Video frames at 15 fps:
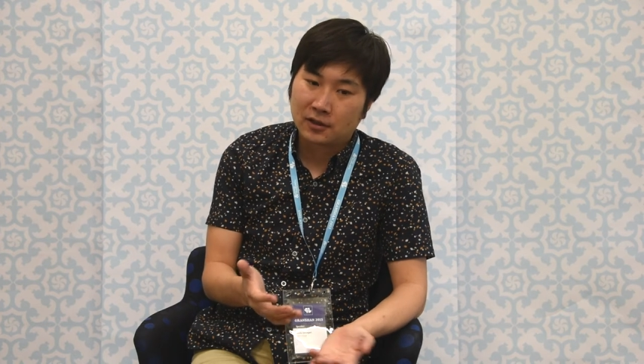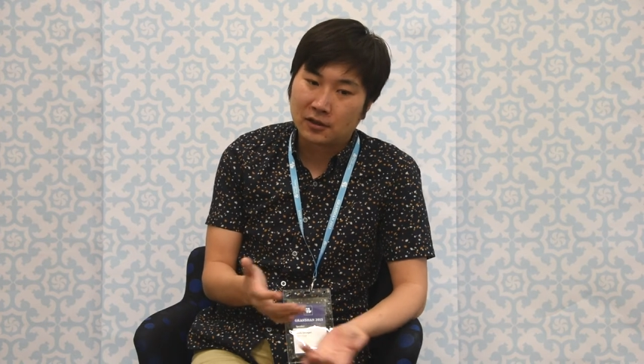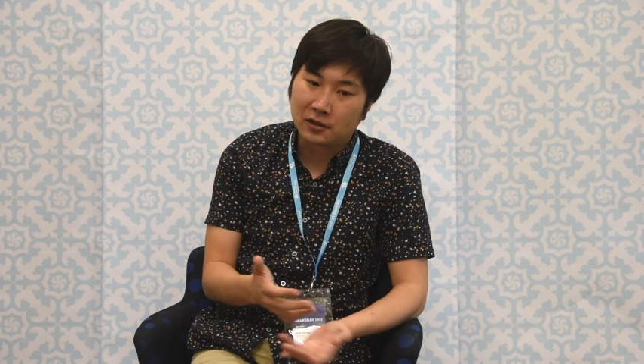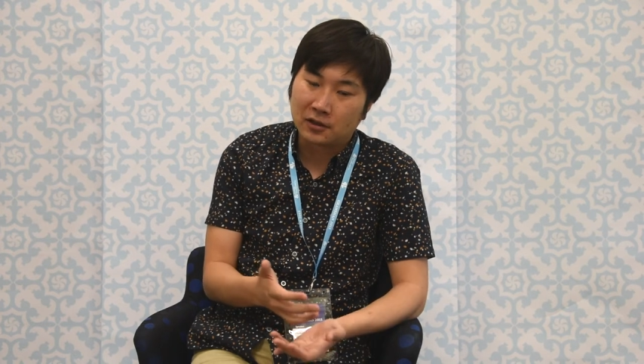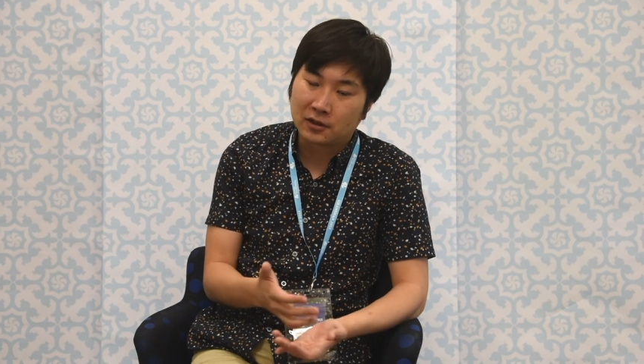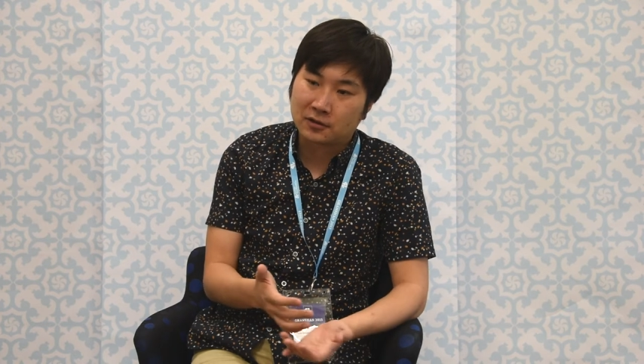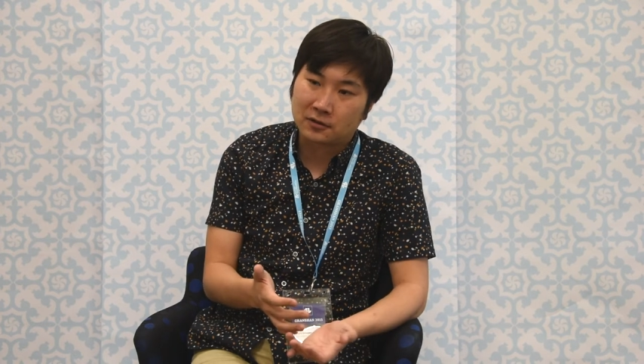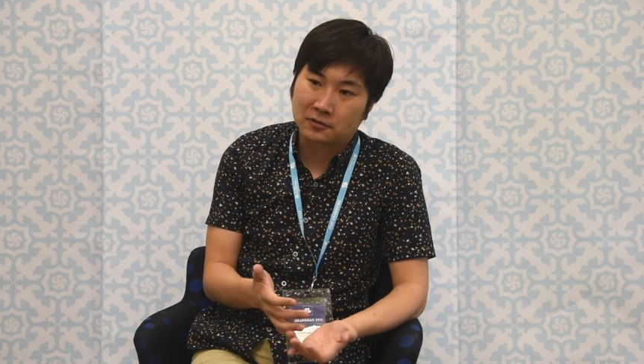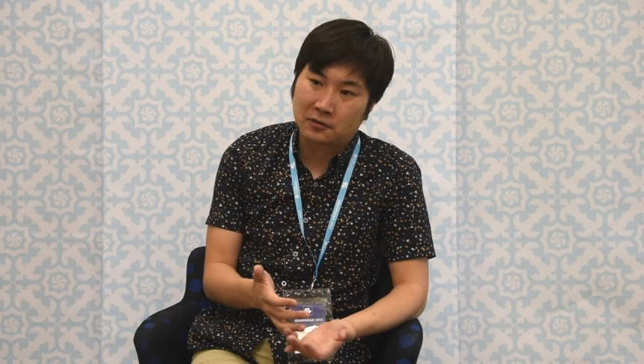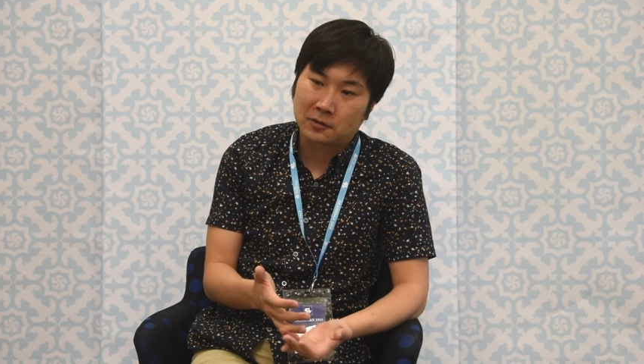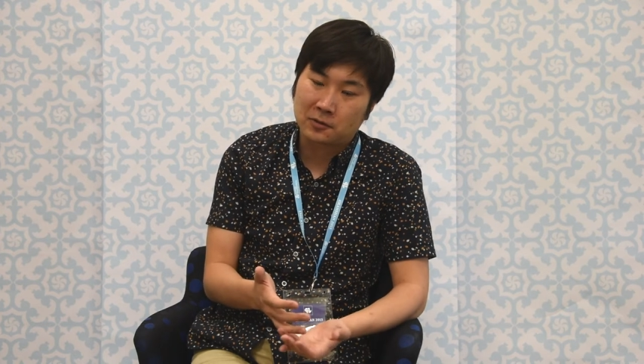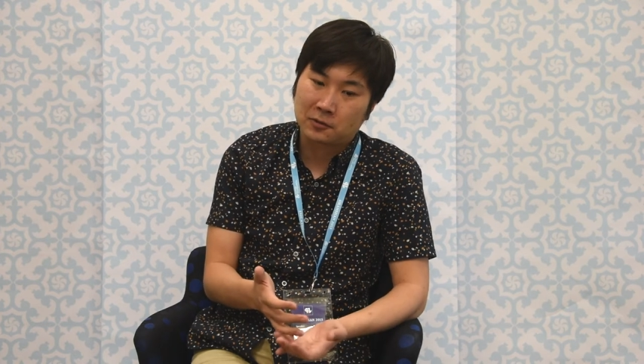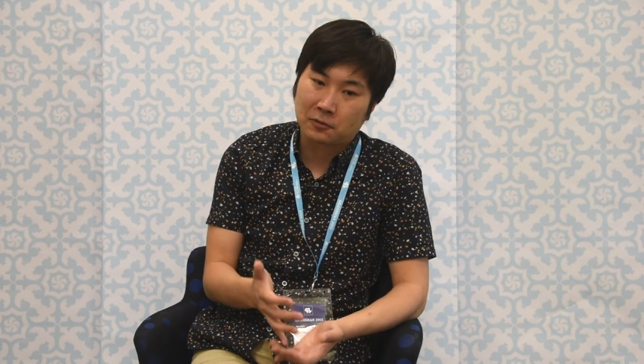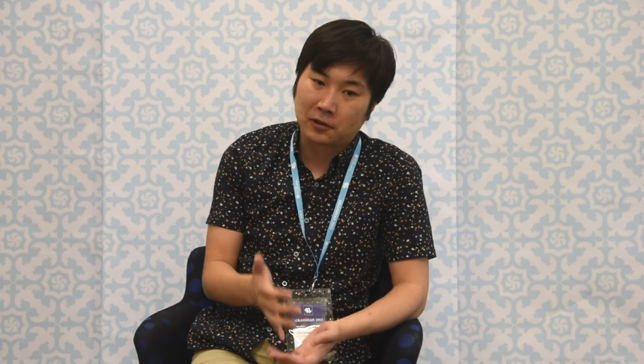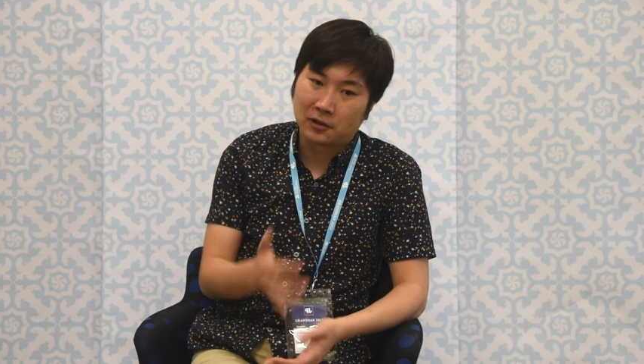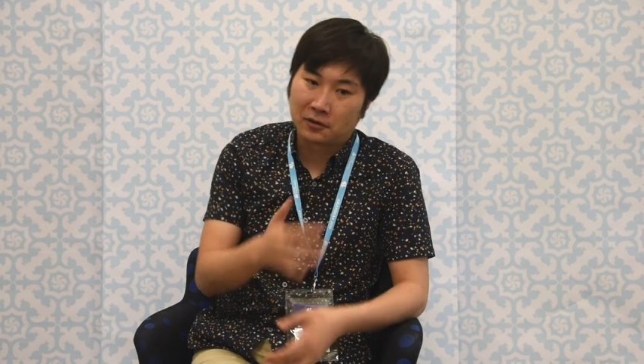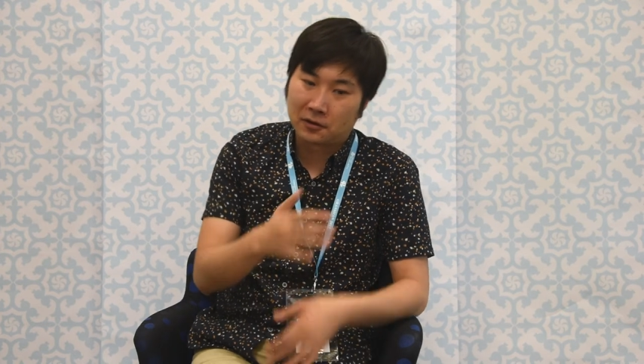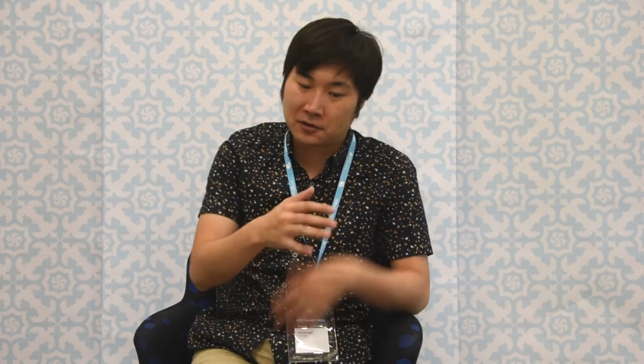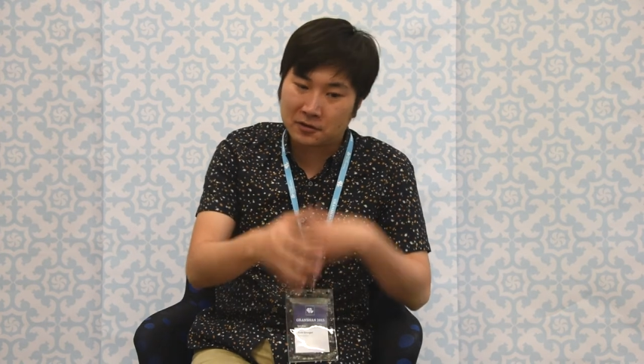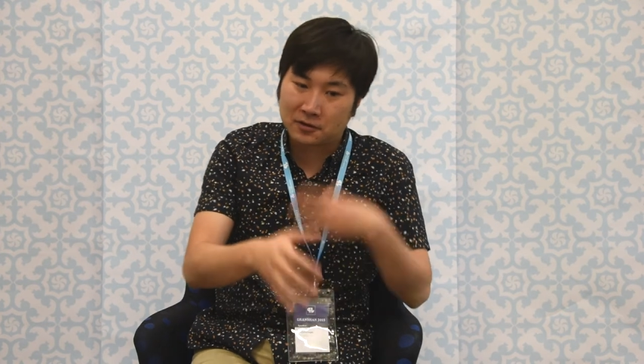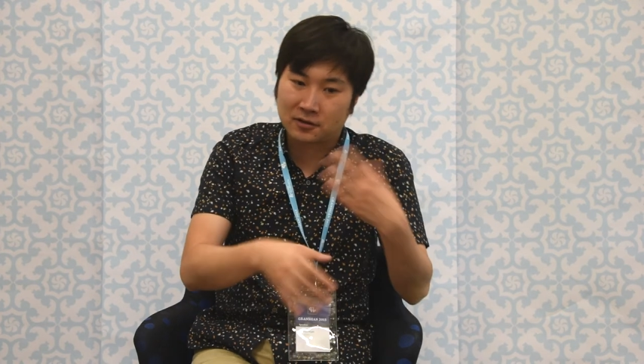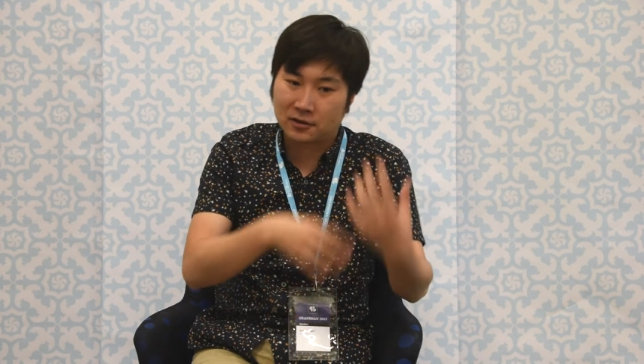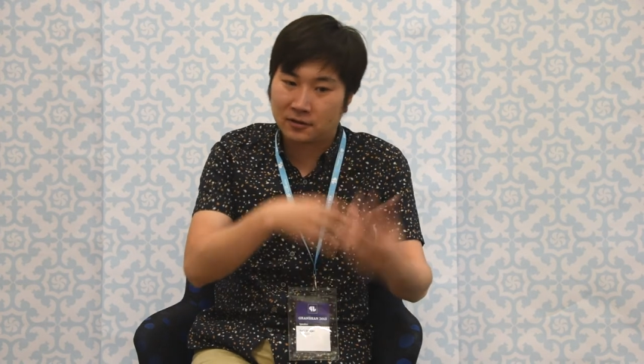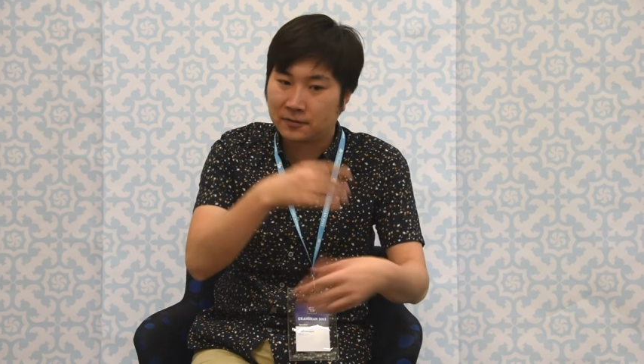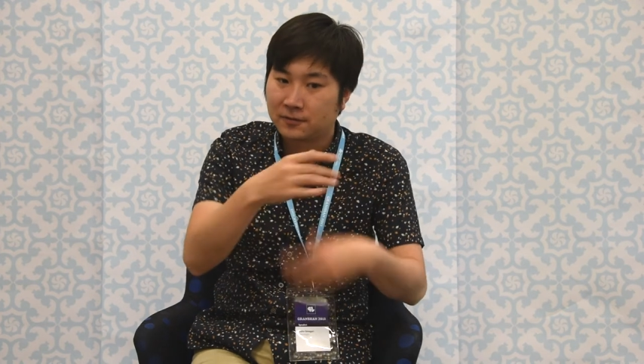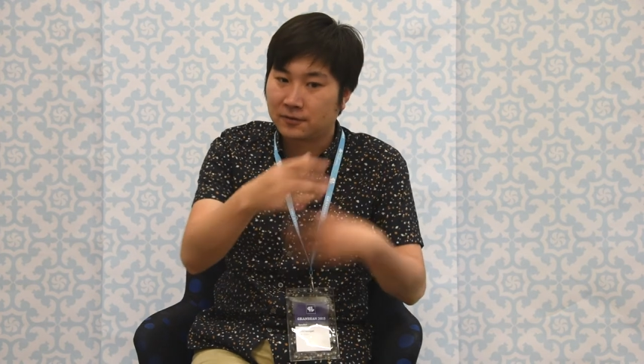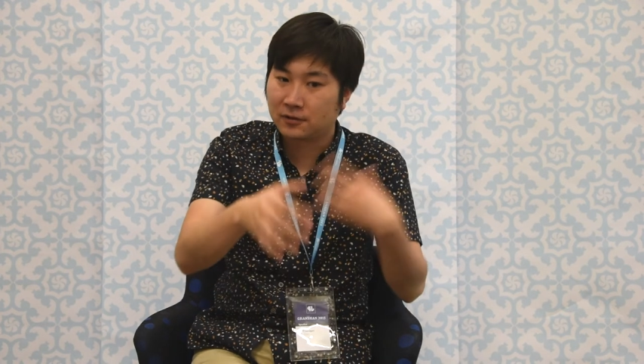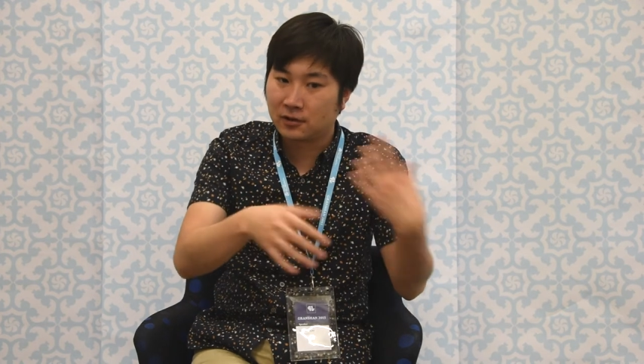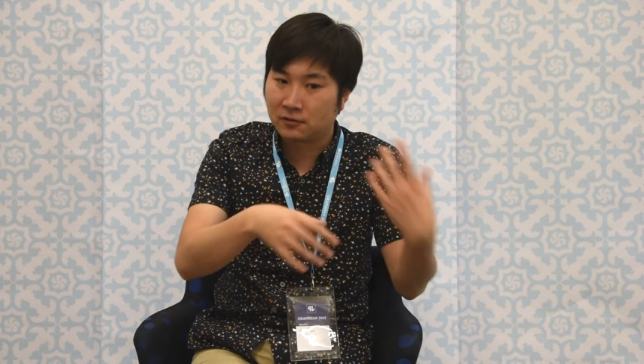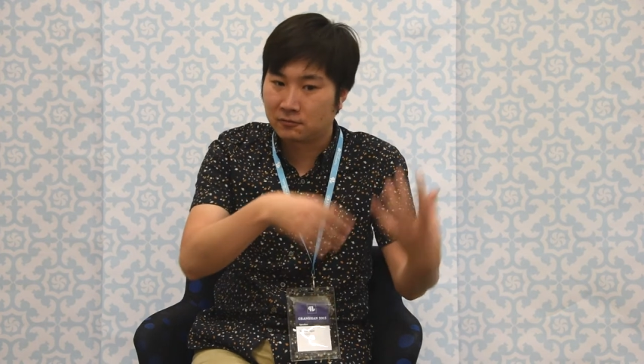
Indic scripts where lots of